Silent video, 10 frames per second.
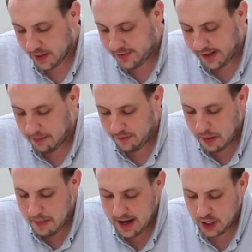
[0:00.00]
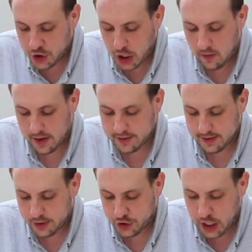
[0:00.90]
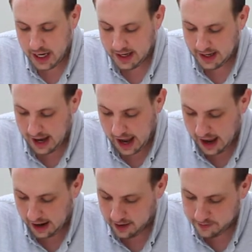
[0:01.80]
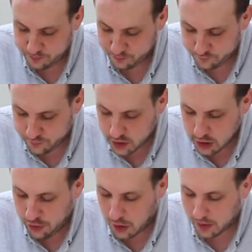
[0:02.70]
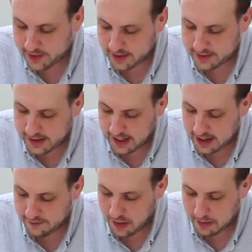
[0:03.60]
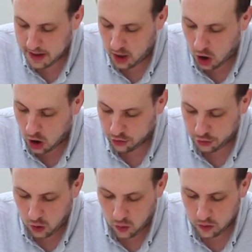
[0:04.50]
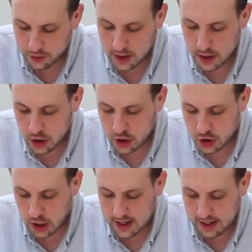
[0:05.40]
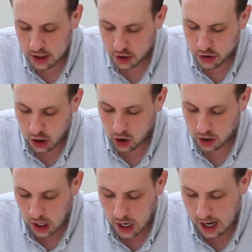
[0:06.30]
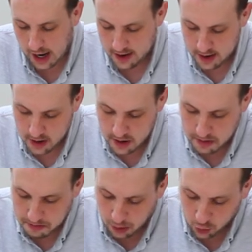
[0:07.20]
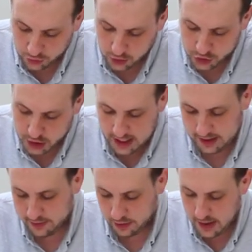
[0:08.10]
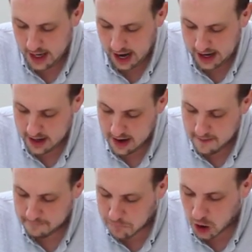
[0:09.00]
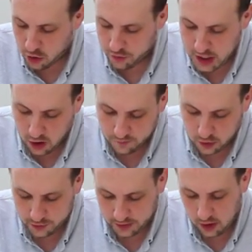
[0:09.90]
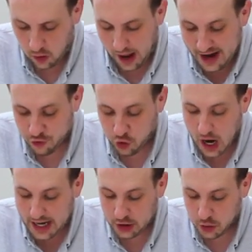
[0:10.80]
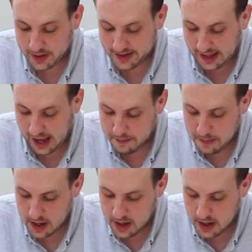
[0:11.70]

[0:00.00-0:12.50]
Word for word: Some of the men in Chaereas's chain gang, there were 16 of them all told, shut in a dark hut, broke their chains in the night, murdered the overseer, and tried to escape.